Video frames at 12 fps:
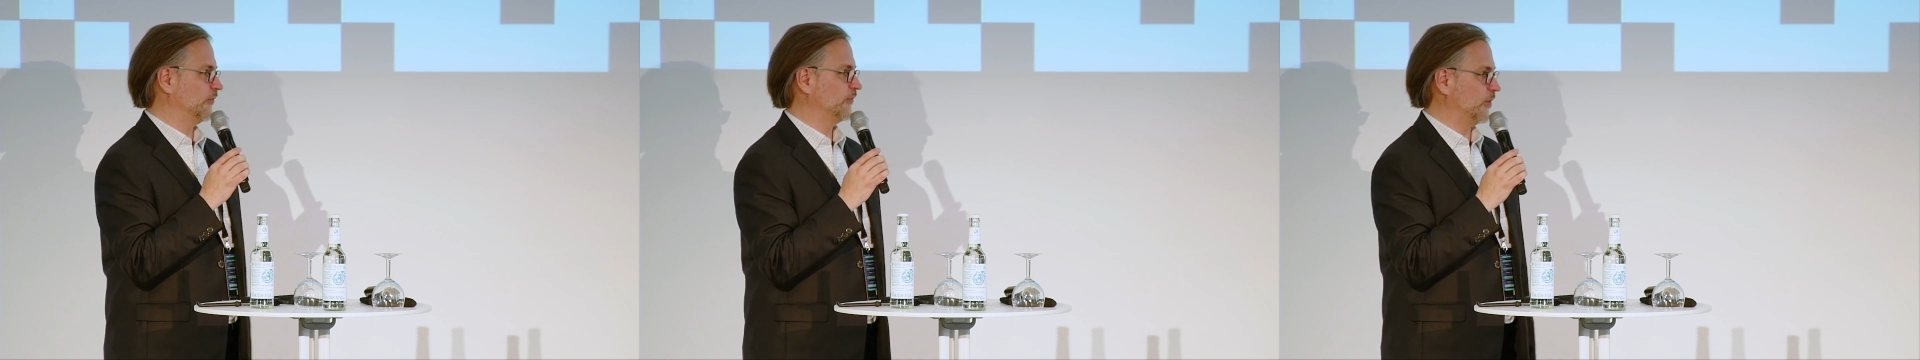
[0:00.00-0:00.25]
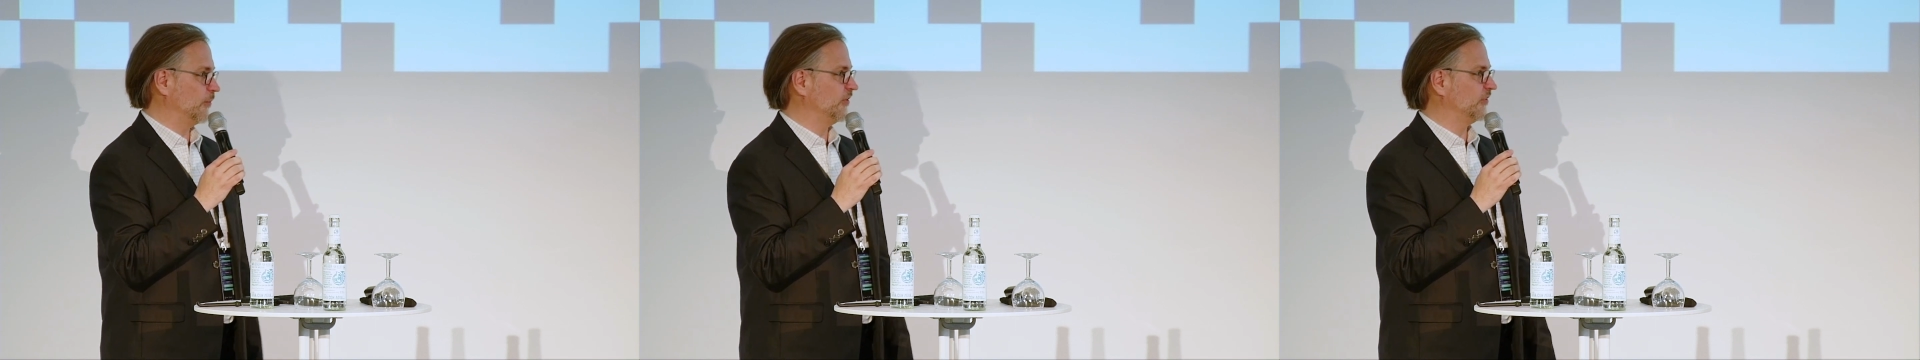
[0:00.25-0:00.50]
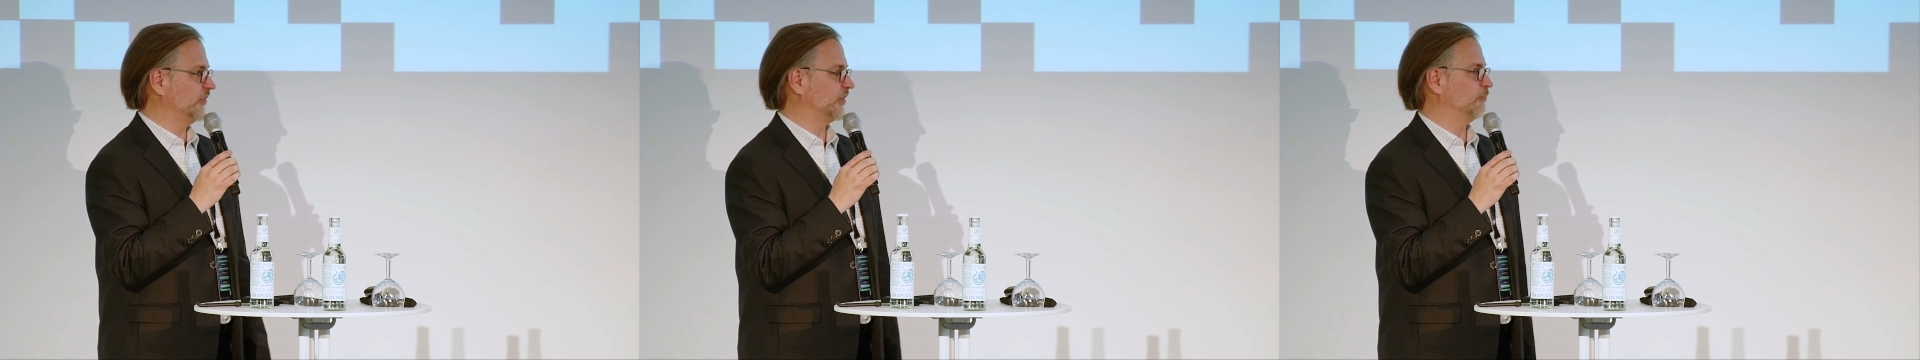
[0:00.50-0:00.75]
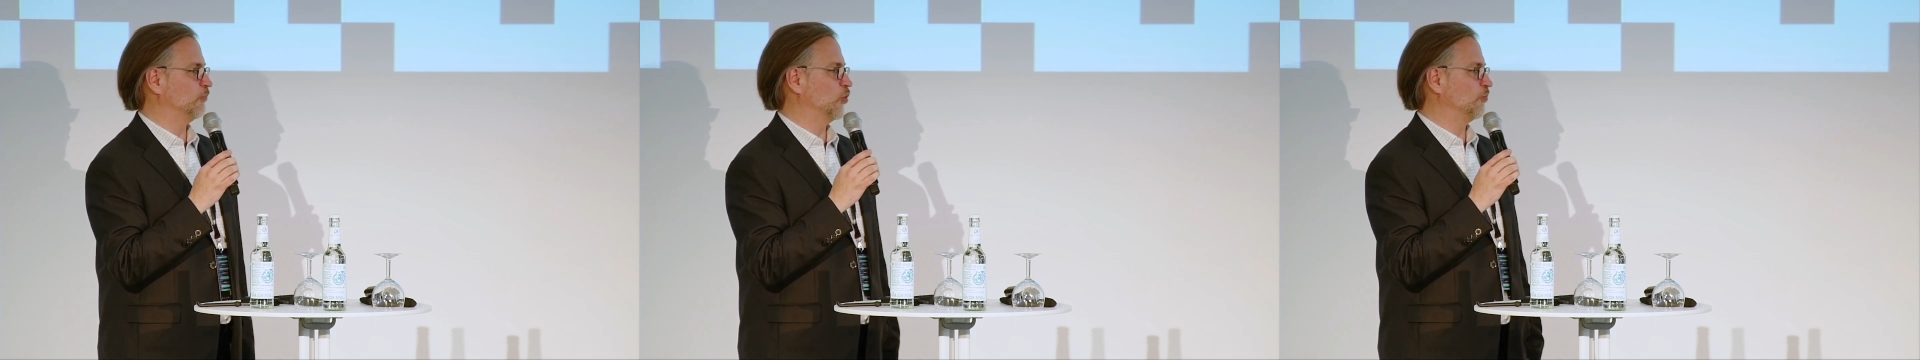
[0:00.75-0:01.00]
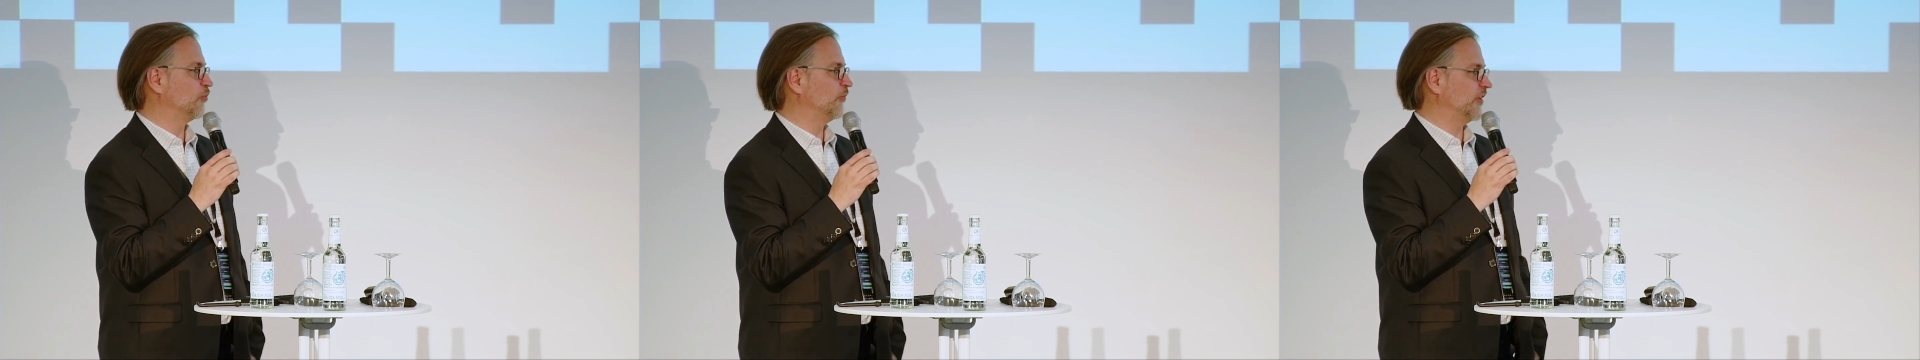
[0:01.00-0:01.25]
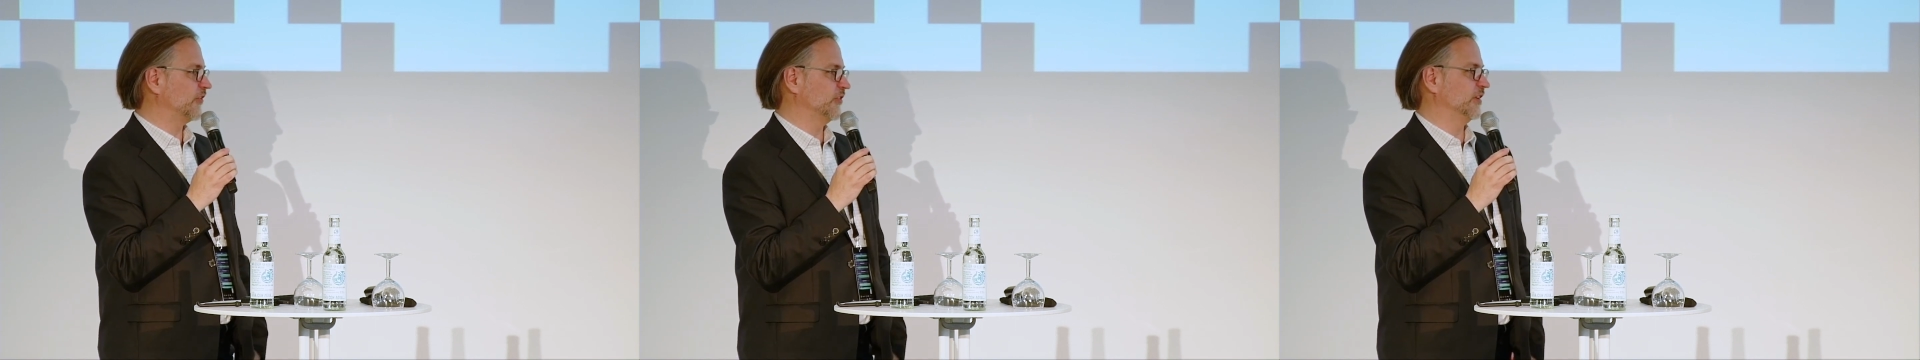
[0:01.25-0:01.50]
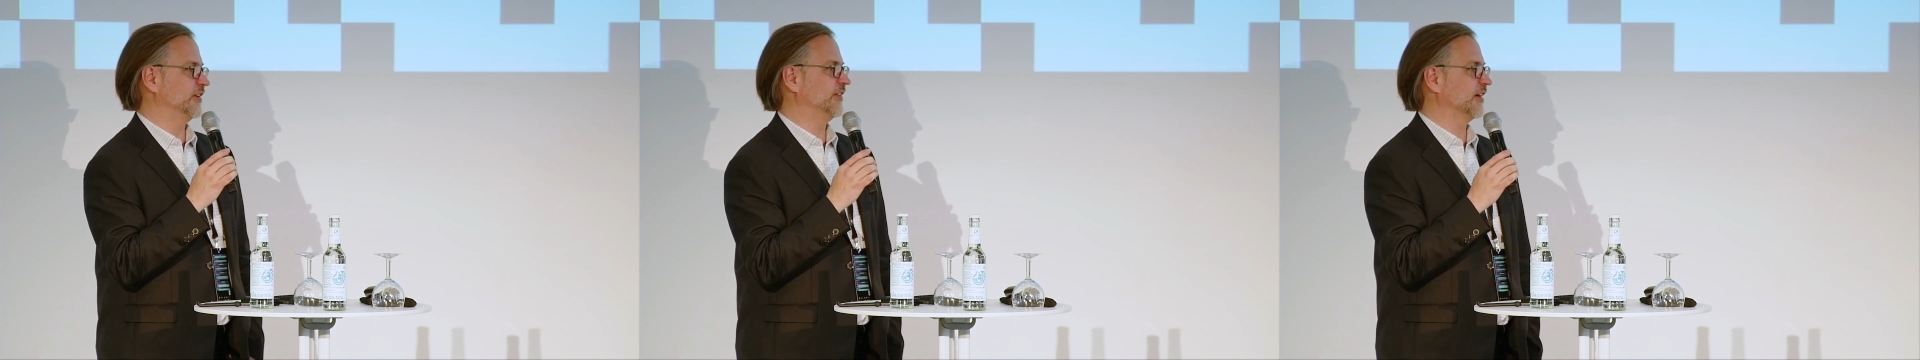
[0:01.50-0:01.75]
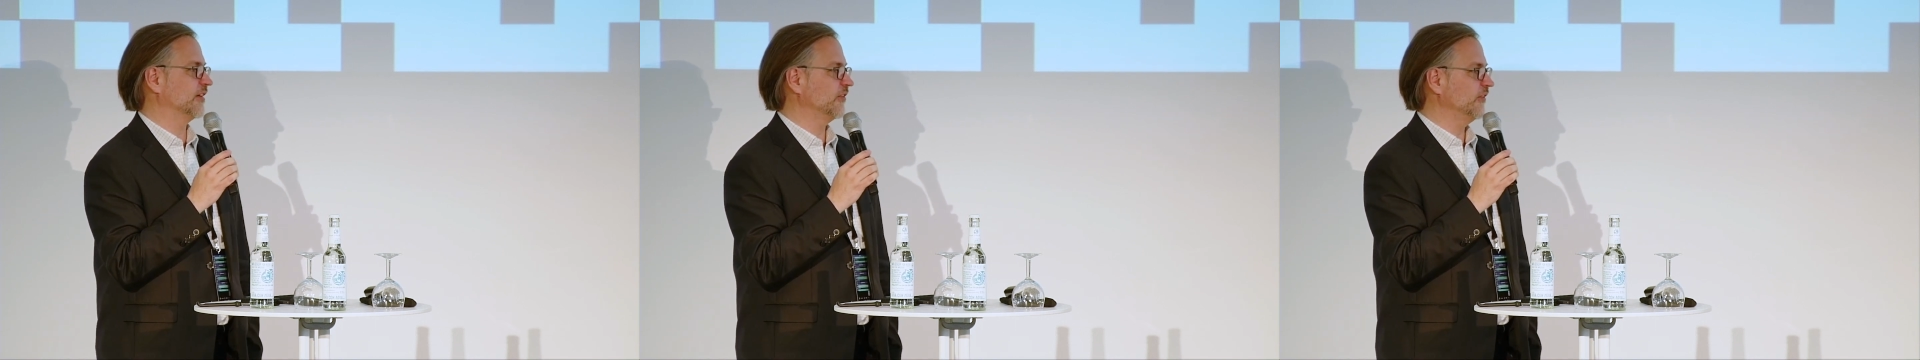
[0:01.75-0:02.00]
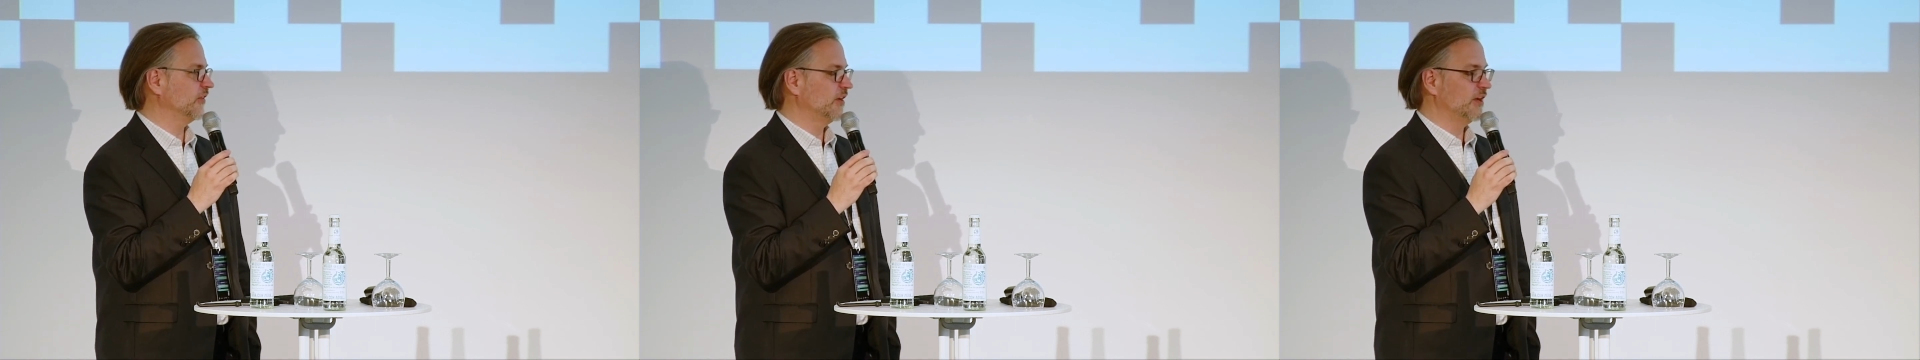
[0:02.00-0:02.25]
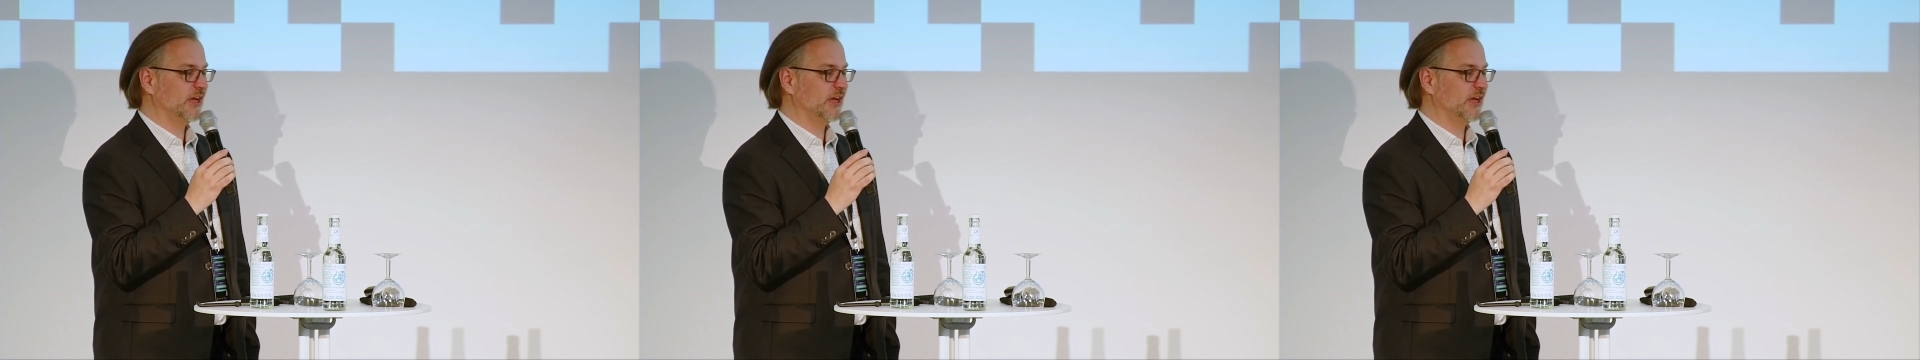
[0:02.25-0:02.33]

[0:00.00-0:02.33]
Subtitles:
obviously some more professional attackers,